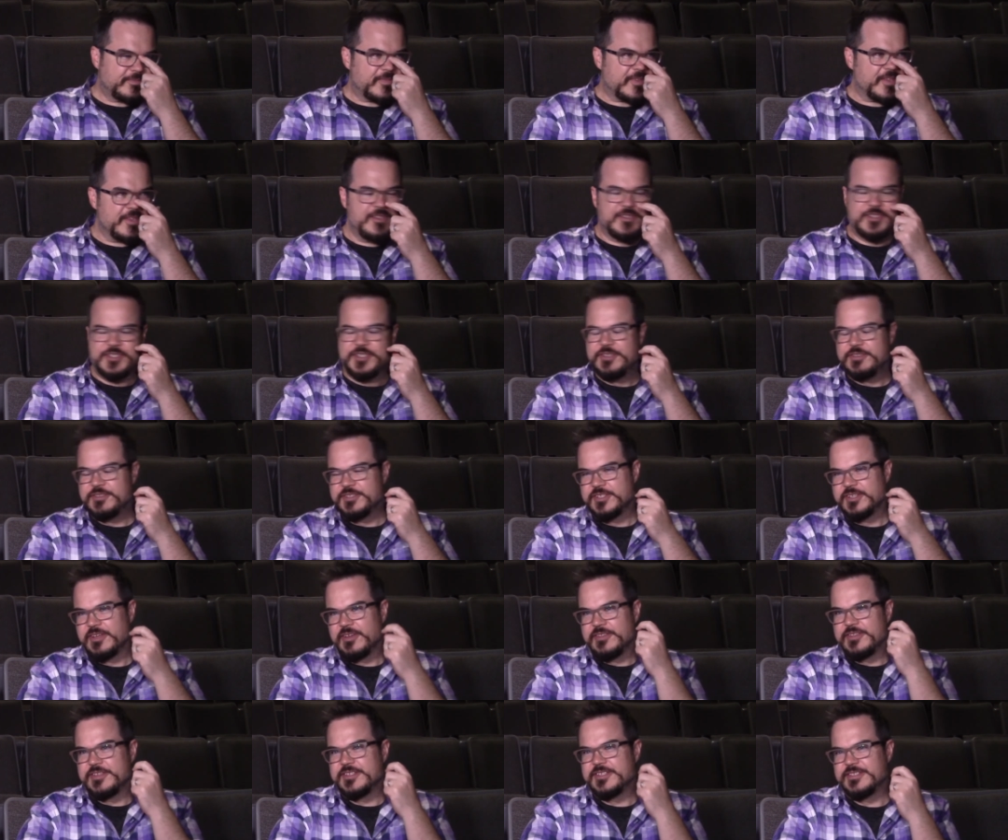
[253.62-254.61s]
and she uses
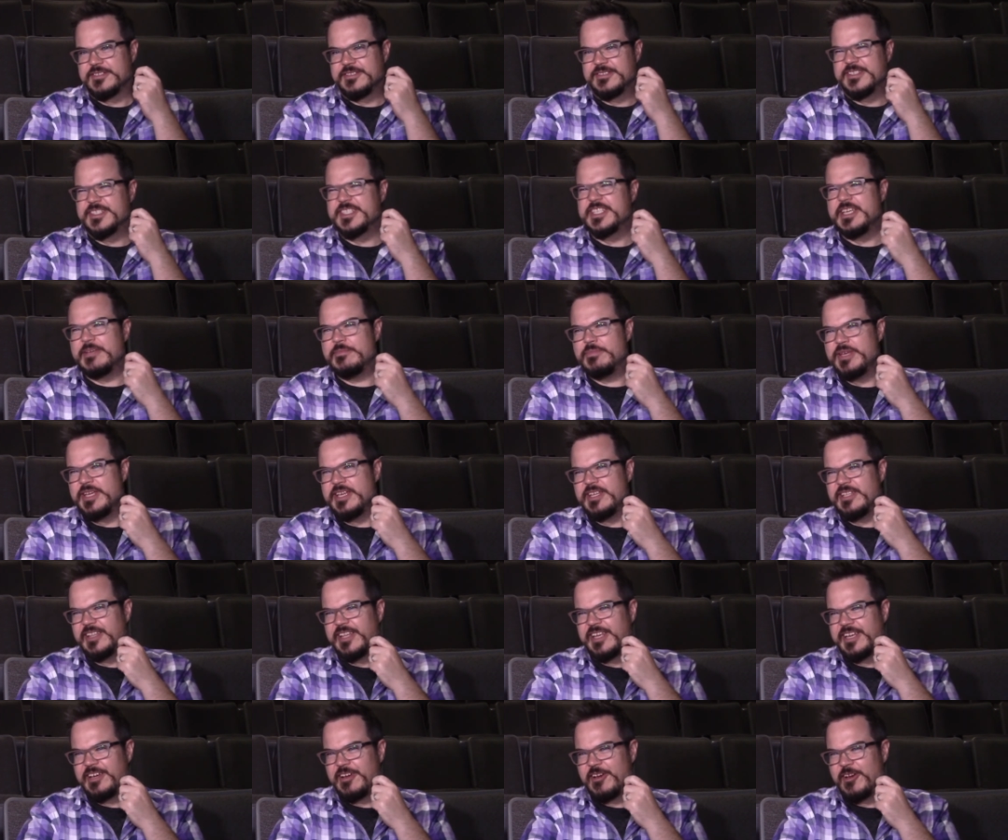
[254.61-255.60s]
all this CB
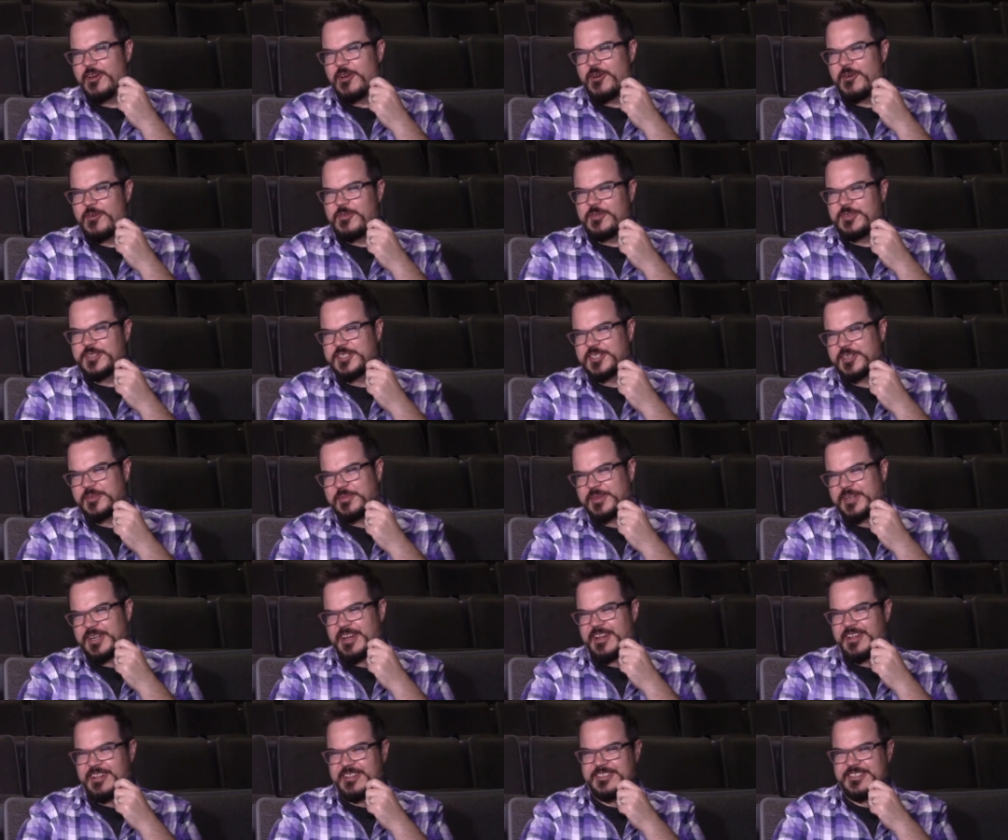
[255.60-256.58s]
lingo and
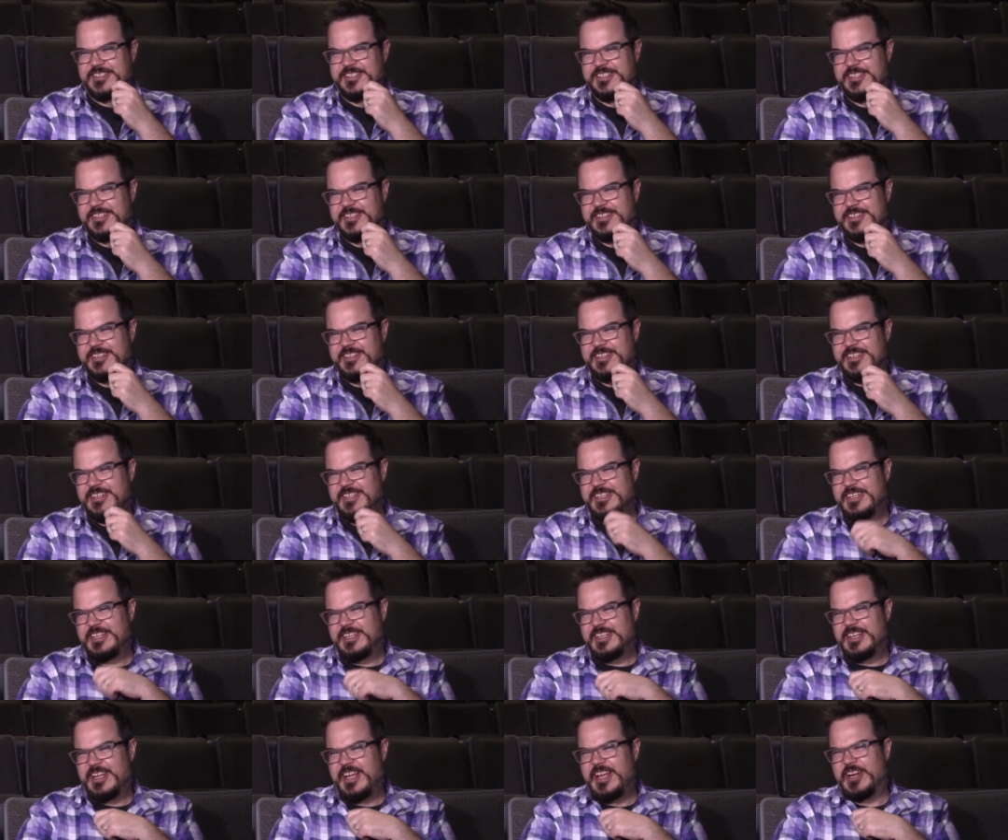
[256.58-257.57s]
terminology
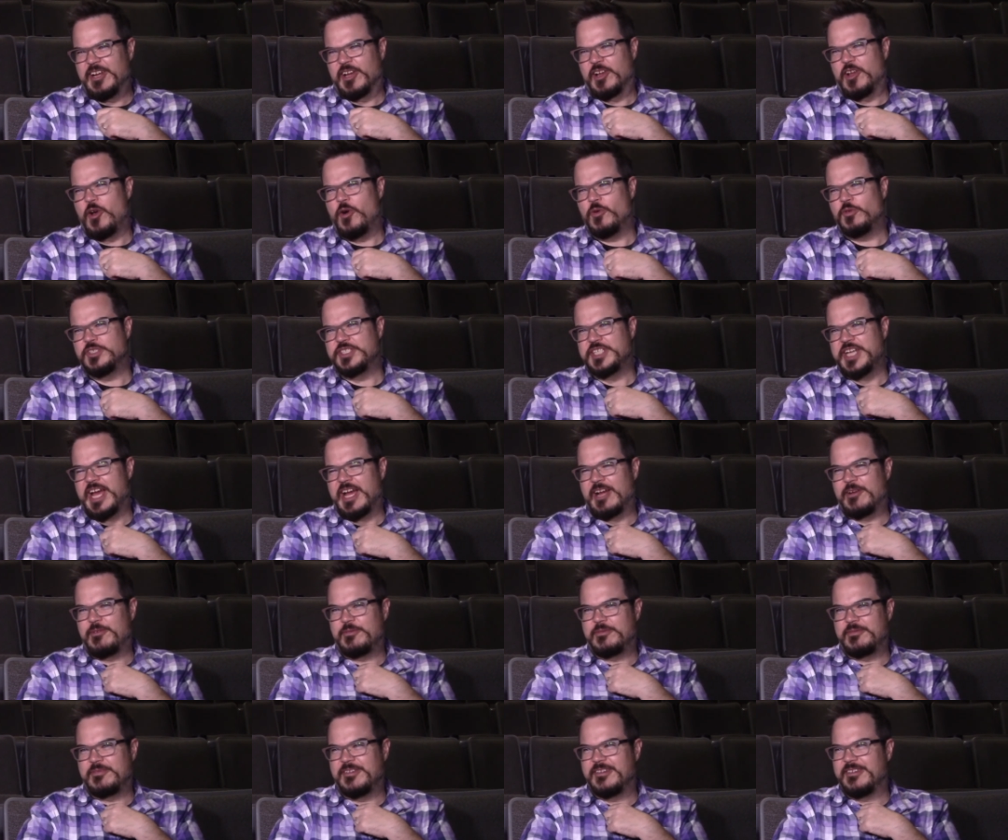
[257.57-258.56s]
ain't a Kojak
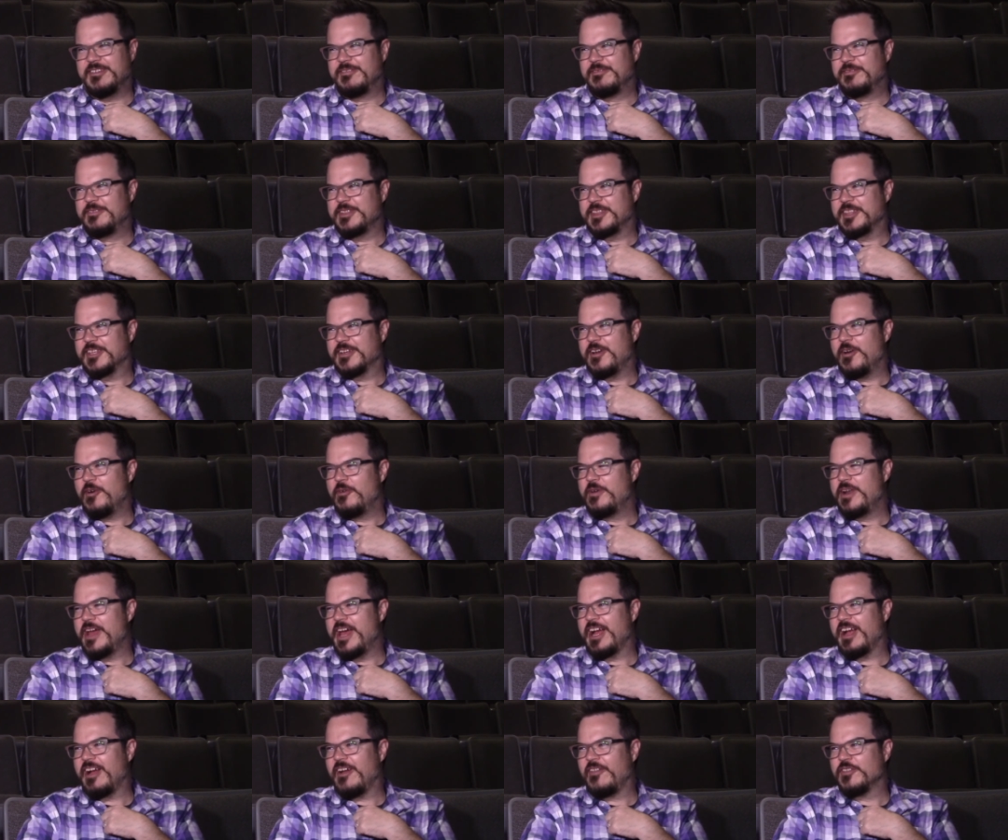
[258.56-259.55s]
uh, with the
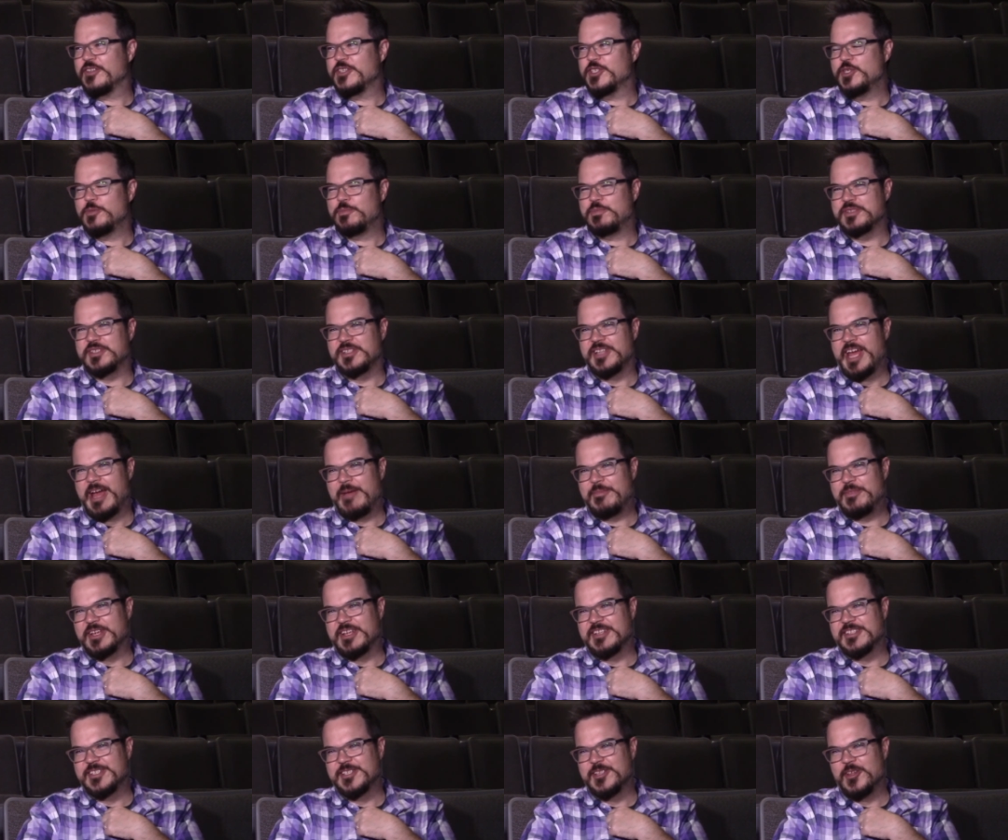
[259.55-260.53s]
Kodak on the super slab that
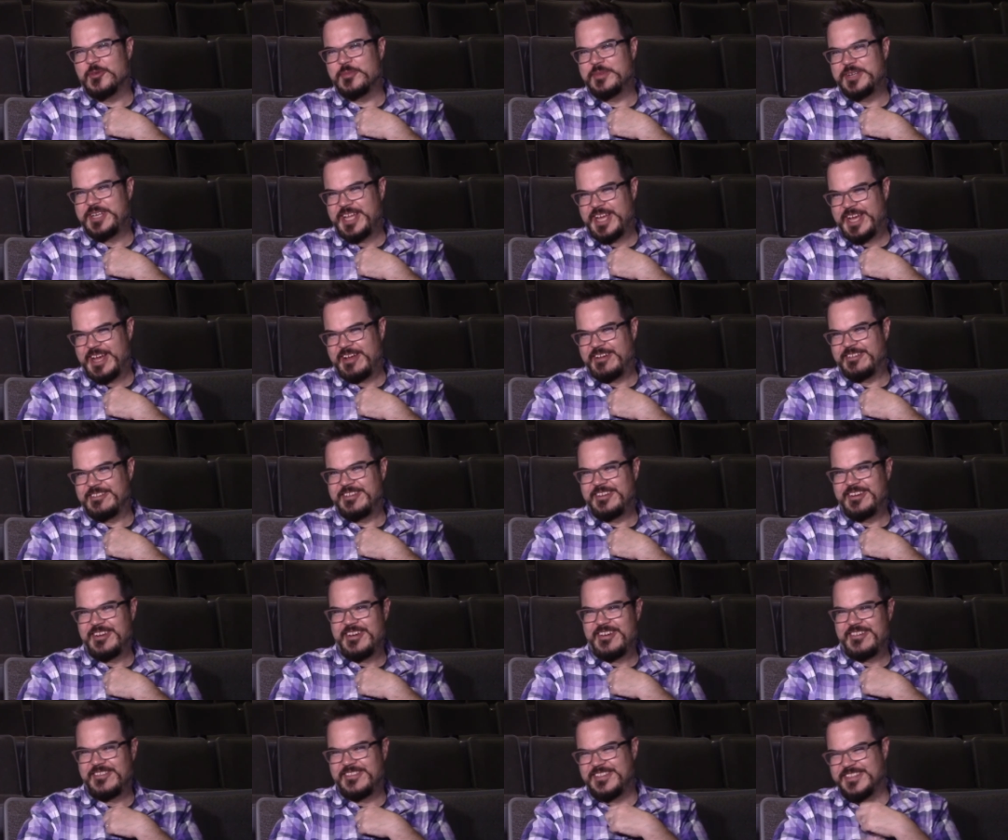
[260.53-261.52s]
can slow me down, you
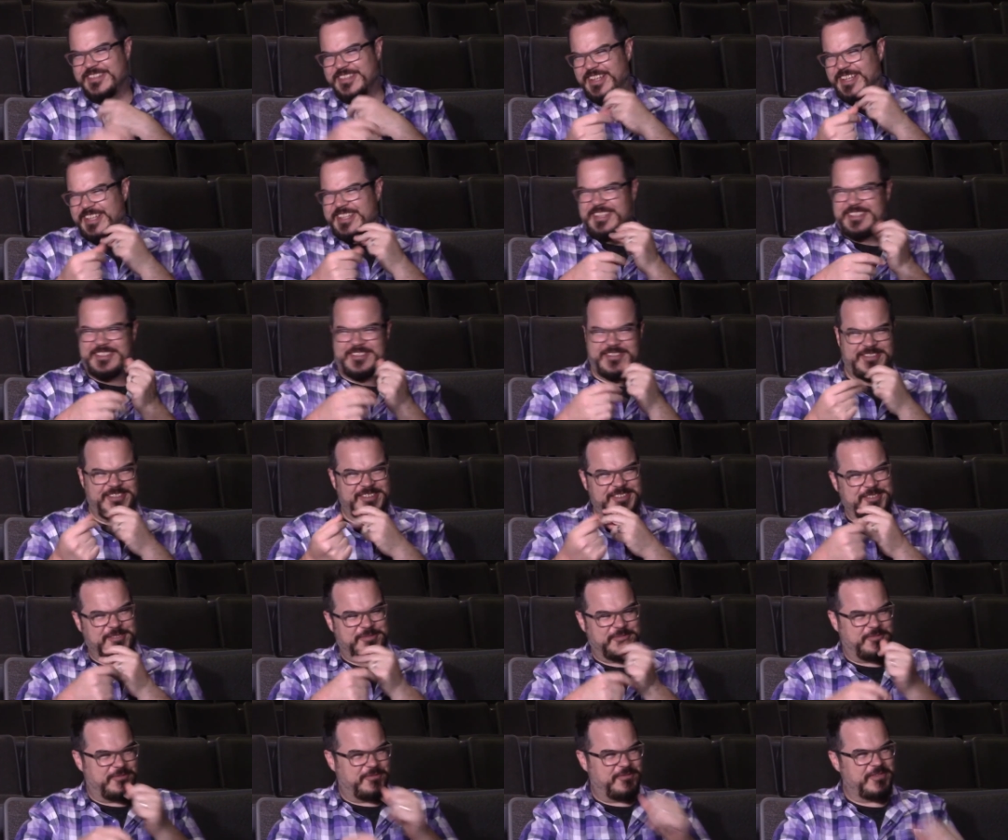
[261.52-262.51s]
know, just like this, this
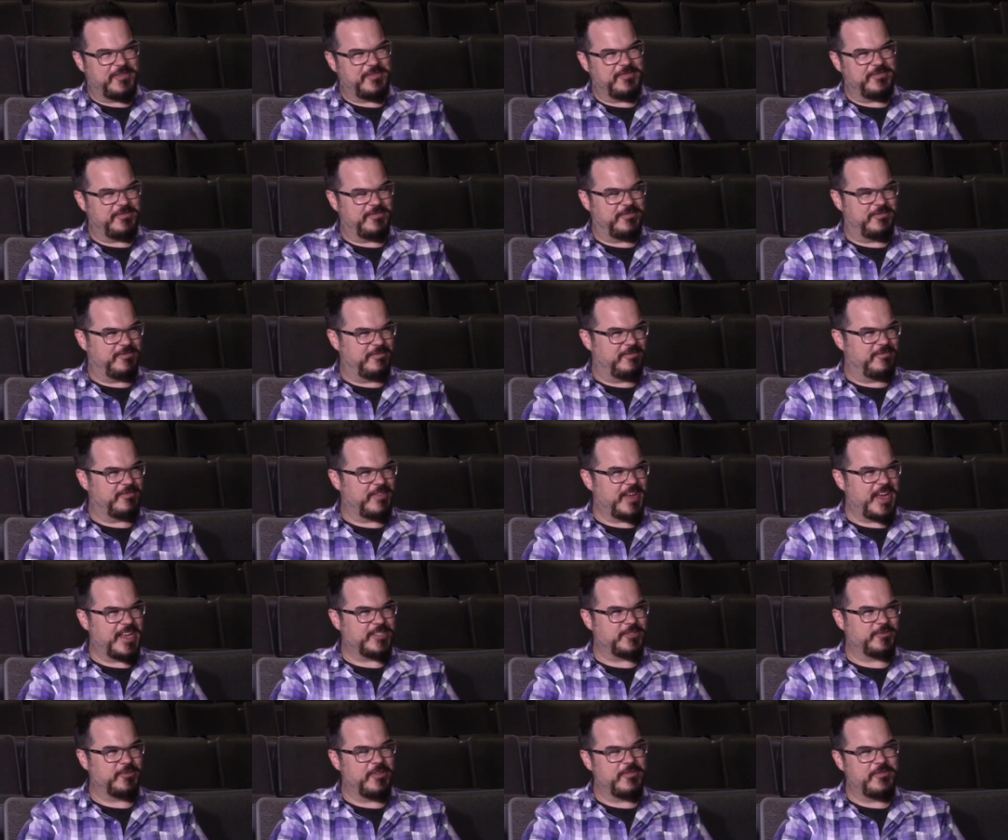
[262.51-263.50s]

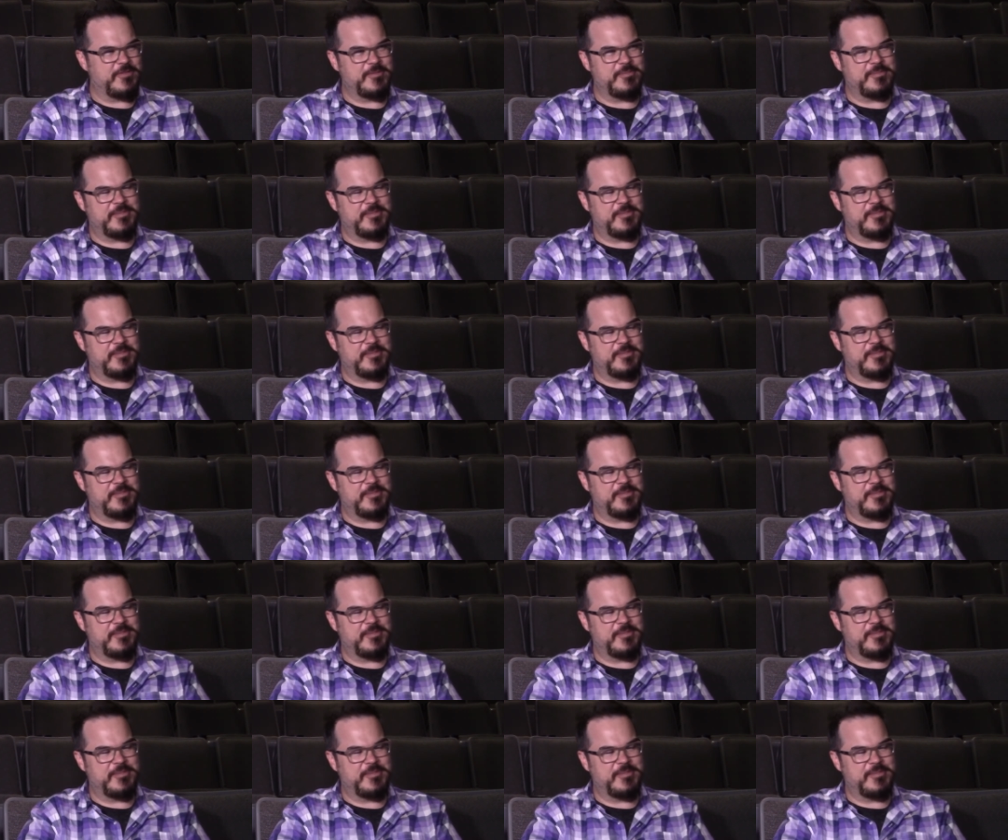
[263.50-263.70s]
fast riffing.